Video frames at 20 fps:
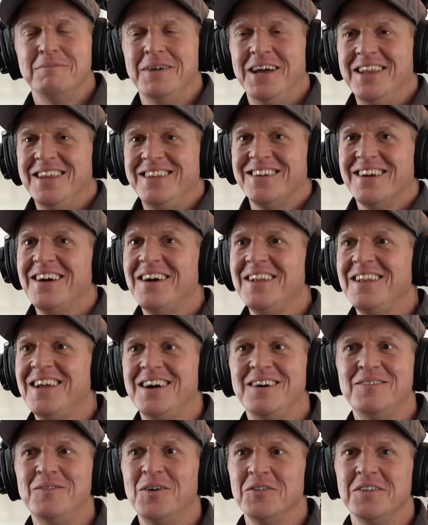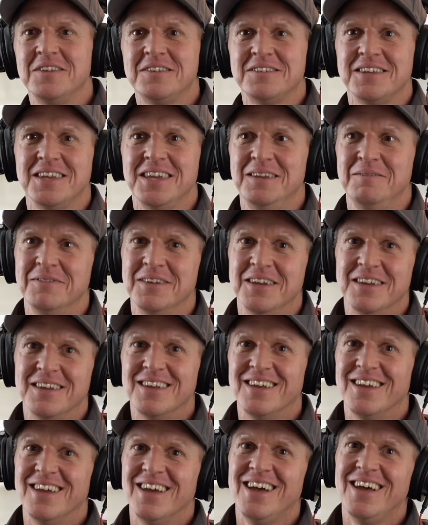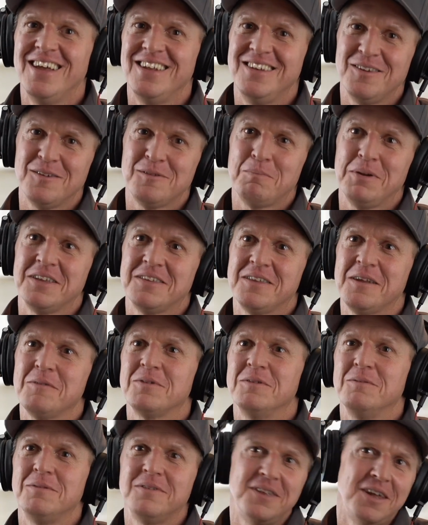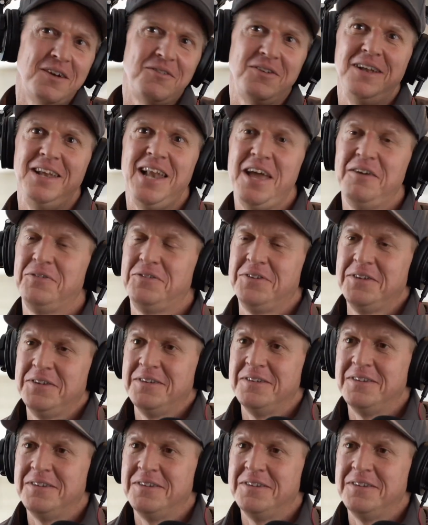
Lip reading: manager, I'm on the team, and just picked up some stuff and left.